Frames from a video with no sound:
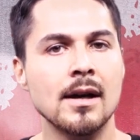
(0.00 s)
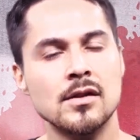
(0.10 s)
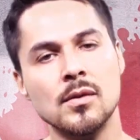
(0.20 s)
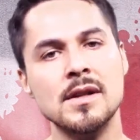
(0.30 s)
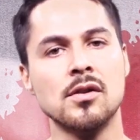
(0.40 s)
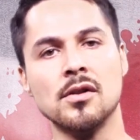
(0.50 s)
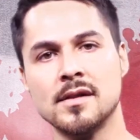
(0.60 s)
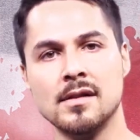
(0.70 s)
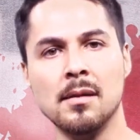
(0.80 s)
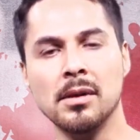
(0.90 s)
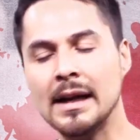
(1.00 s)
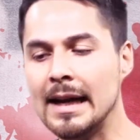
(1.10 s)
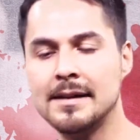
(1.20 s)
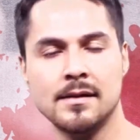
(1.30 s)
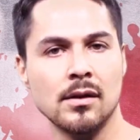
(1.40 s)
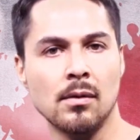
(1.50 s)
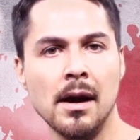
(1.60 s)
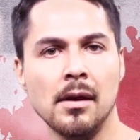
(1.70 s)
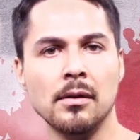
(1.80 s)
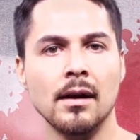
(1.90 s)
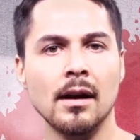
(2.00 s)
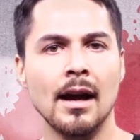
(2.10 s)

So he starts stumbling and hits the ground,